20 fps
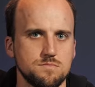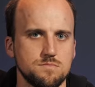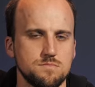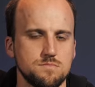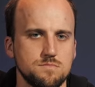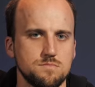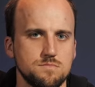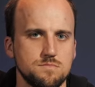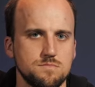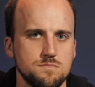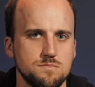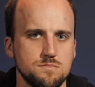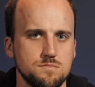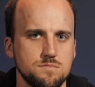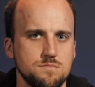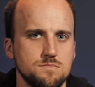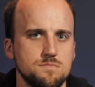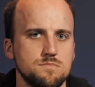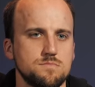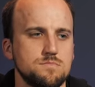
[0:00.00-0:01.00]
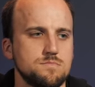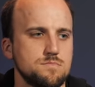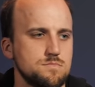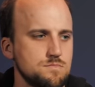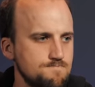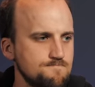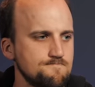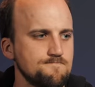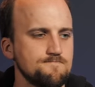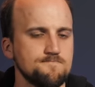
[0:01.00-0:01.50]

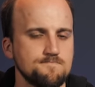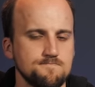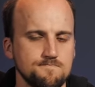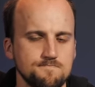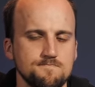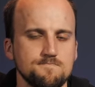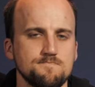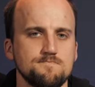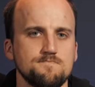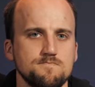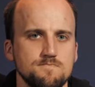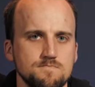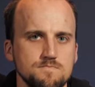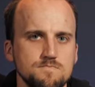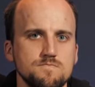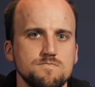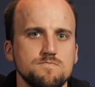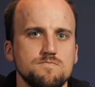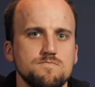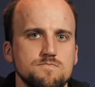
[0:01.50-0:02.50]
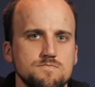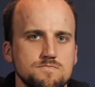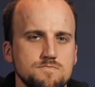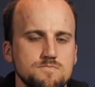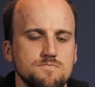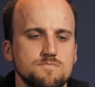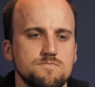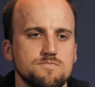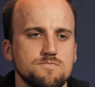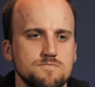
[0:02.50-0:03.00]

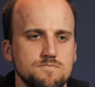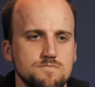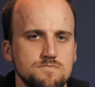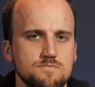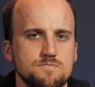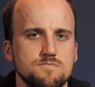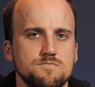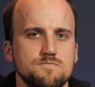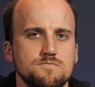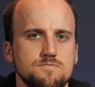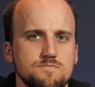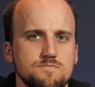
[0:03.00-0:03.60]
This person isn't speaking.